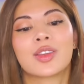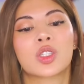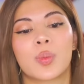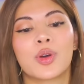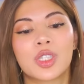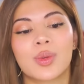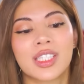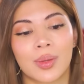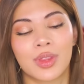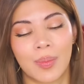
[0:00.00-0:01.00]
There's supposed to be
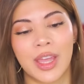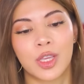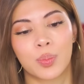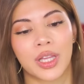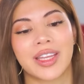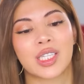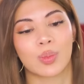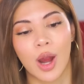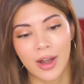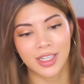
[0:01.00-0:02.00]
something that make you play
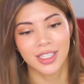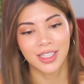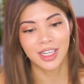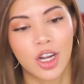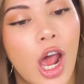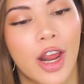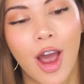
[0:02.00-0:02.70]
smart. Not